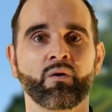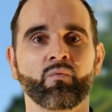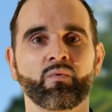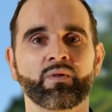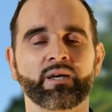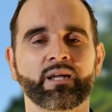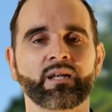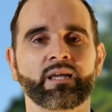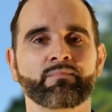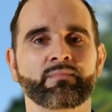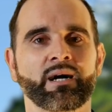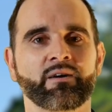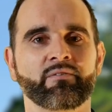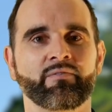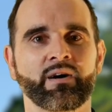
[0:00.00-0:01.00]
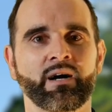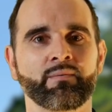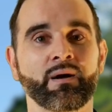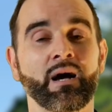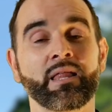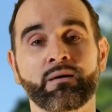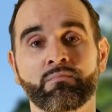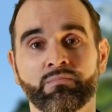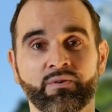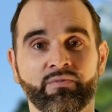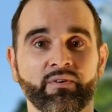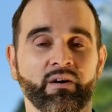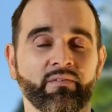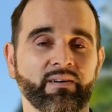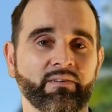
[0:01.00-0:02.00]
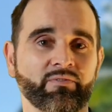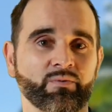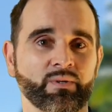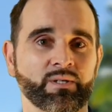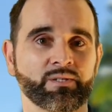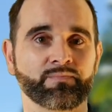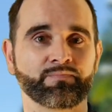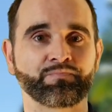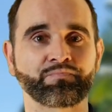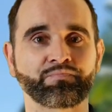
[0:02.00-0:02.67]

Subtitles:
with a clean microfiber and then buff it off afterwards.